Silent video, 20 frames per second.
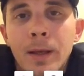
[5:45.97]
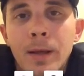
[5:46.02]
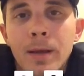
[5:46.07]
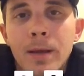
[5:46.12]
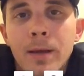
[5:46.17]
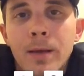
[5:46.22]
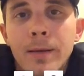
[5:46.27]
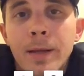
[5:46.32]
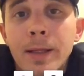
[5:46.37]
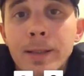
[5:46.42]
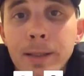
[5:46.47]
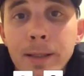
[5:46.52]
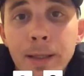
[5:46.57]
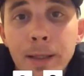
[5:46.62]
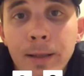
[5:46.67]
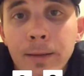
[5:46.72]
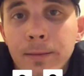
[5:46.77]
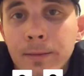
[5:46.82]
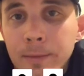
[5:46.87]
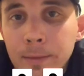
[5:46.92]
And that's
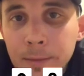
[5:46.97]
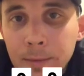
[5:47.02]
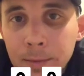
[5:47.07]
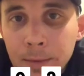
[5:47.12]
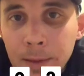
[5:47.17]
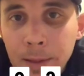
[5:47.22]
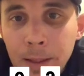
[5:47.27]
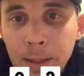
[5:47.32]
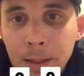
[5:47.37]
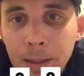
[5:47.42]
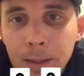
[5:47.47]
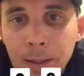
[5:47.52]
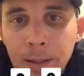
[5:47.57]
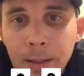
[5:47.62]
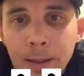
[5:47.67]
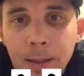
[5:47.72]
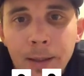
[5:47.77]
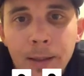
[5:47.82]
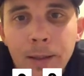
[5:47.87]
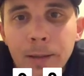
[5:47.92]
it.
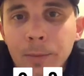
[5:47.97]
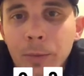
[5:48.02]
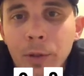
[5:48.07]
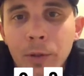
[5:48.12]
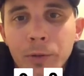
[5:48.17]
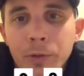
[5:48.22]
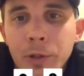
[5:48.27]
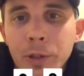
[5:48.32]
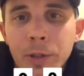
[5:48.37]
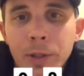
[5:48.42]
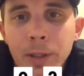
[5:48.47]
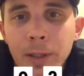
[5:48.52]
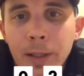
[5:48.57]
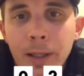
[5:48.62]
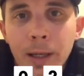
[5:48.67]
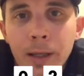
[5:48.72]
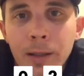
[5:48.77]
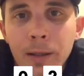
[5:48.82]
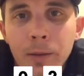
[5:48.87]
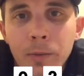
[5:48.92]
You know, just the
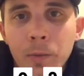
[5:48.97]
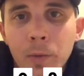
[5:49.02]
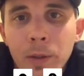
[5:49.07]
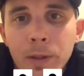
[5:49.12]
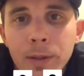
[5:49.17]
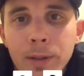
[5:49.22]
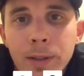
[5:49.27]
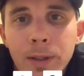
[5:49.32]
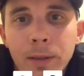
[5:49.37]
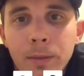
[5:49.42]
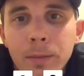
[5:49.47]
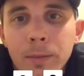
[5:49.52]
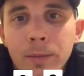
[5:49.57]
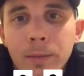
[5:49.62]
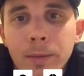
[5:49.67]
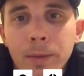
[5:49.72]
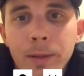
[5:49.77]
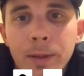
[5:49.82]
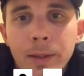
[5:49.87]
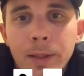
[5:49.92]
kind of the one
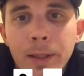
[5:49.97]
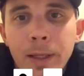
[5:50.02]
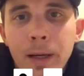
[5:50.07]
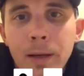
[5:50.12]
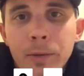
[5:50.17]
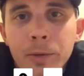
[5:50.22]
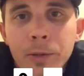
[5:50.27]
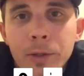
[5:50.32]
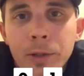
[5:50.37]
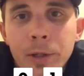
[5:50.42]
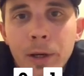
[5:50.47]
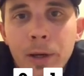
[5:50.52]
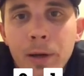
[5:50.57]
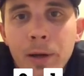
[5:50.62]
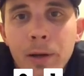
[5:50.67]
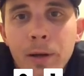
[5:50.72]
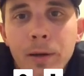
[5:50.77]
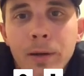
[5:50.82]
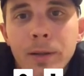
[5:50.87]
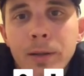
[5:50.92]
tip that I would
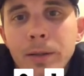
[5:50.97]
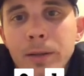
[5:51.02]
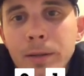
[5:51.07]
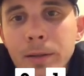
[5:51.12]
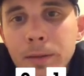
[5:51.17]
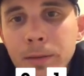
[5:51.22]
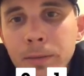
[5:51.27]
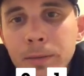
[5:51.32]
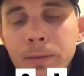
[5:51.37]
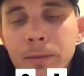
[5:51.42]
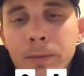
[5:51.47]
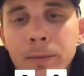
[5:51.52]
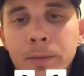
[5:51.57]
share is